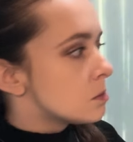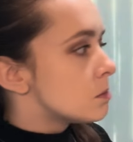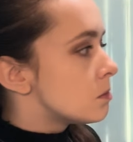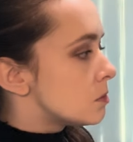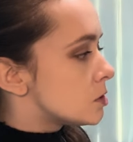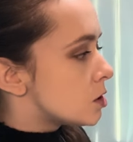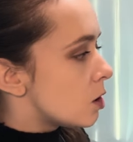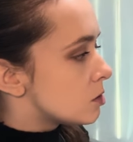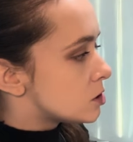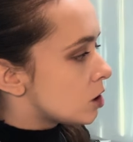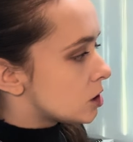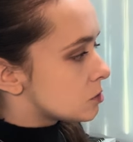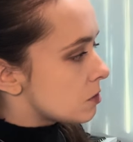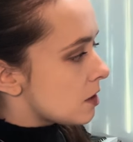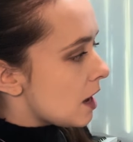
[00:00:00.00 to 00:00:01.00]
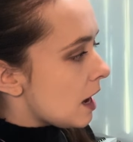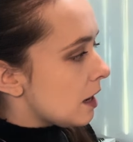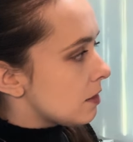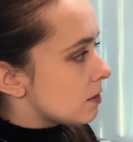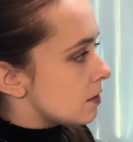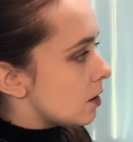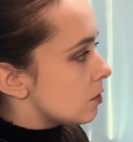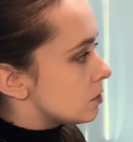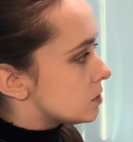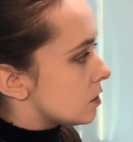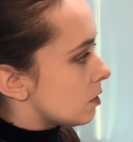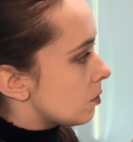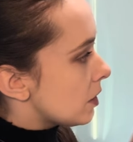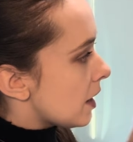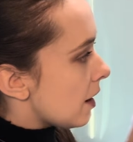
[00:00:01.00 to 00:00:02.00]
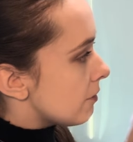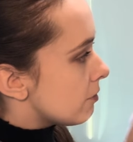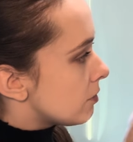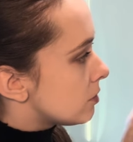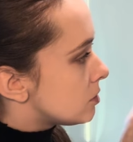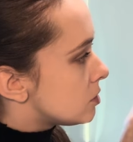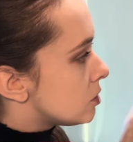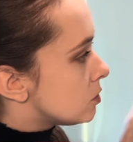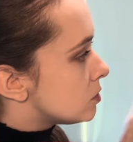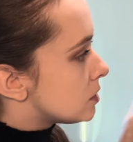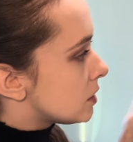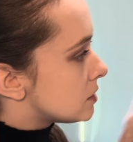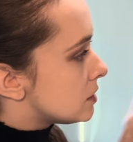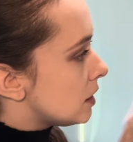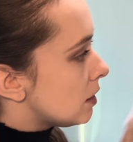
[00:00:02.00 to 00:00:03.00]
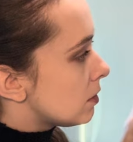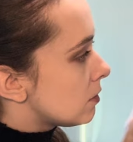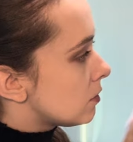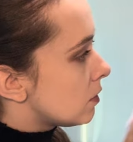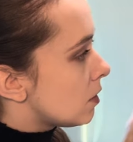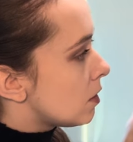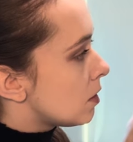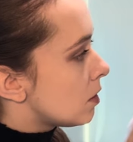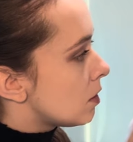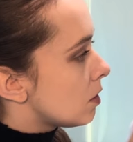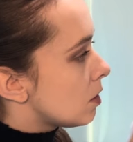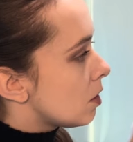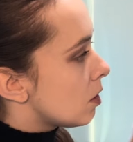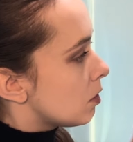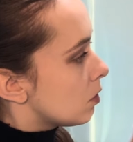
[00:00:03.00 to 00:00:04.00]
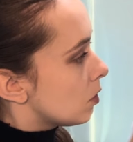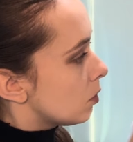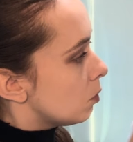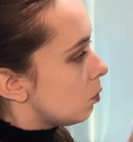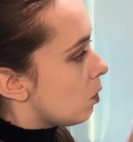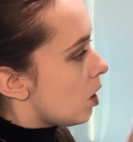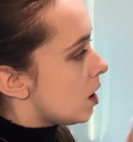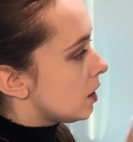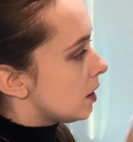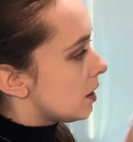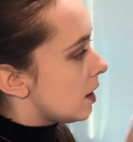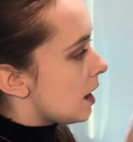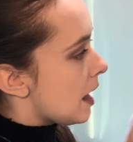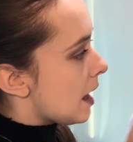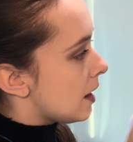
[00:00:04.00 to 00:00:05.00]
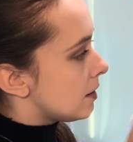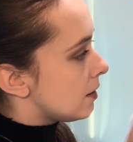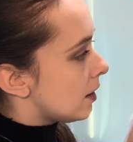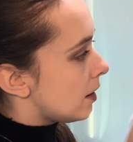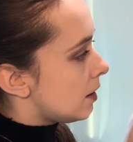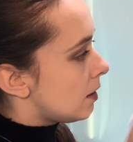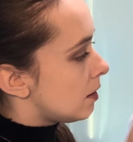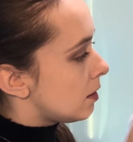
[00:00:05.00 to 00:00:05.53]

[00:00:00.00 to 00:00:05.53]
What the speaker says: So it starts with the eighth note, so then we'd have 2/16, or one and a.